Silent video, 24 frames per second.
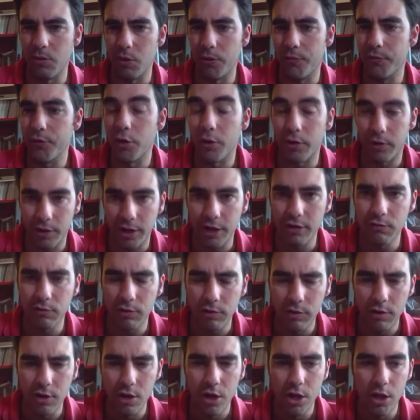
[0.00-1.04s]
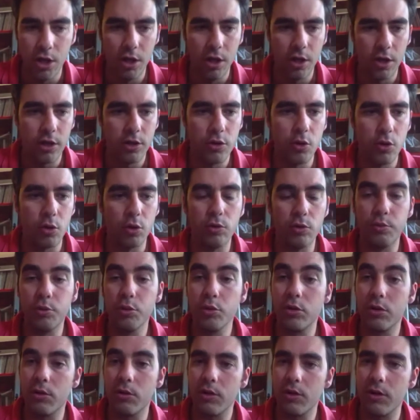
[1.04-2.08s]
of your sales, you could
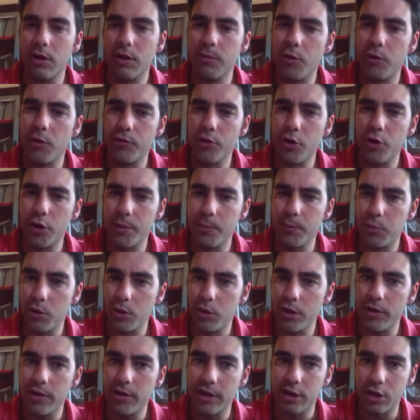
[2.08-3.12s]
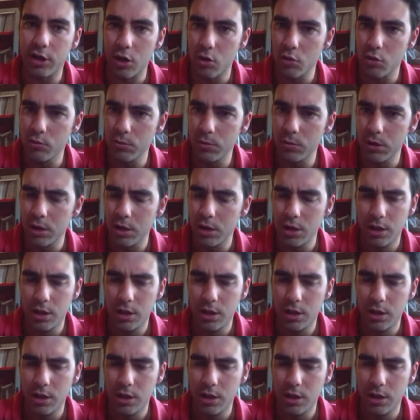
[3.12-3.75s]
put some of your employees at home,